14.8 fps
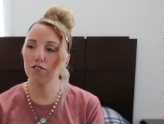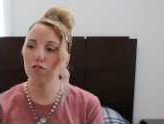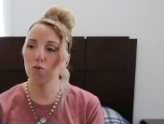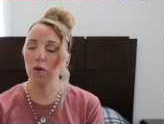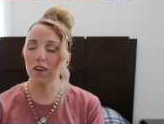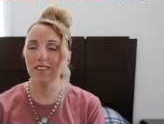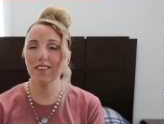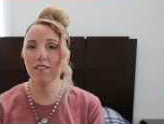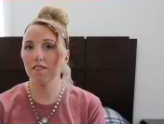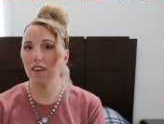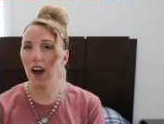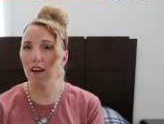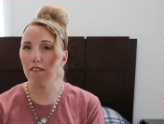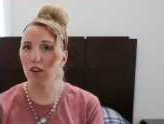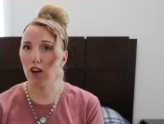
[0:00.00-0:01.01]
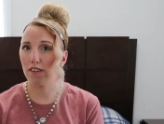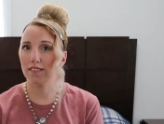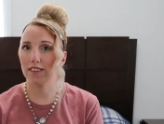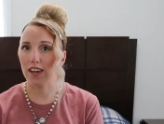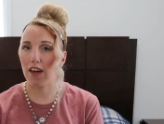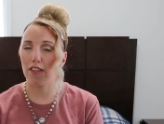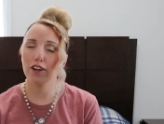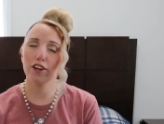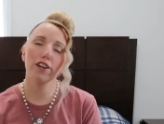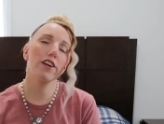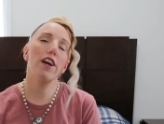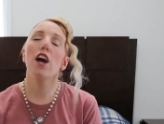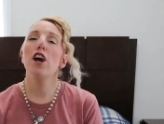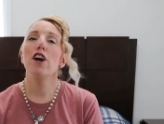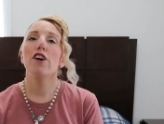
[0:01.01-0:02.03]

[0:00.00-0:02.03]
twenty-five altogether.